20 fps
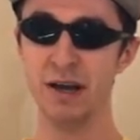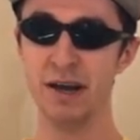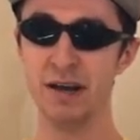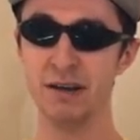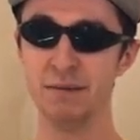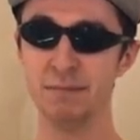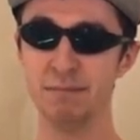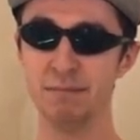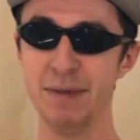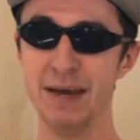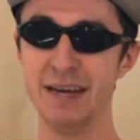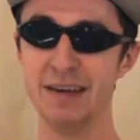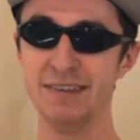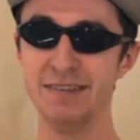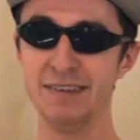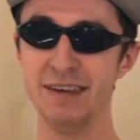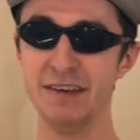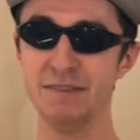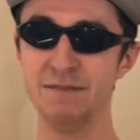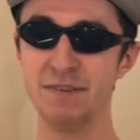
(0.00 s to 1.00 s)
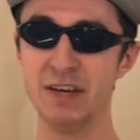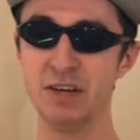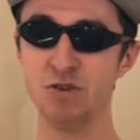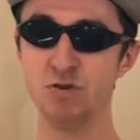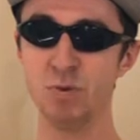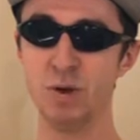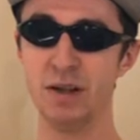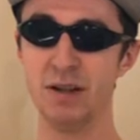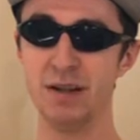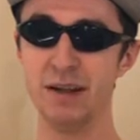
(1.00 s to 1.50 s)
and amazing
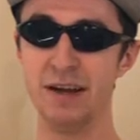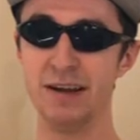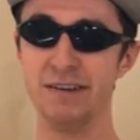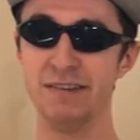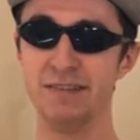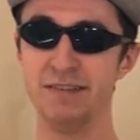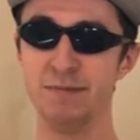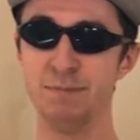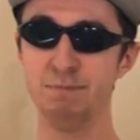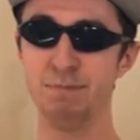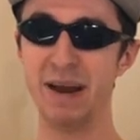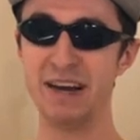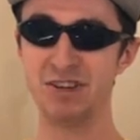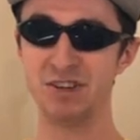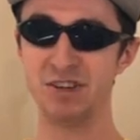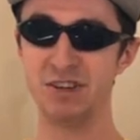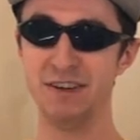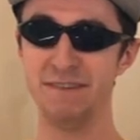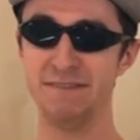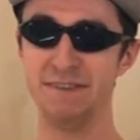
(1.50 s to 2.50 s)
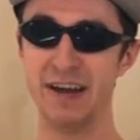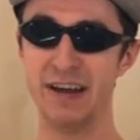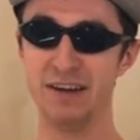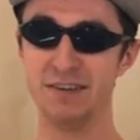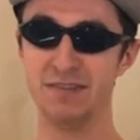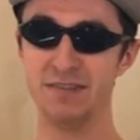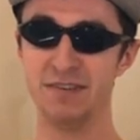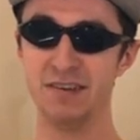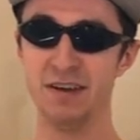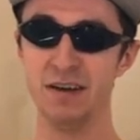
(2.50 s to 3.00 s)
visual and special
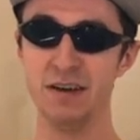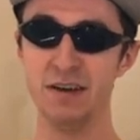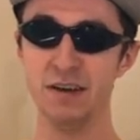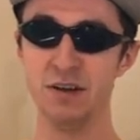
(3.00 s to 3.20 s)
effects.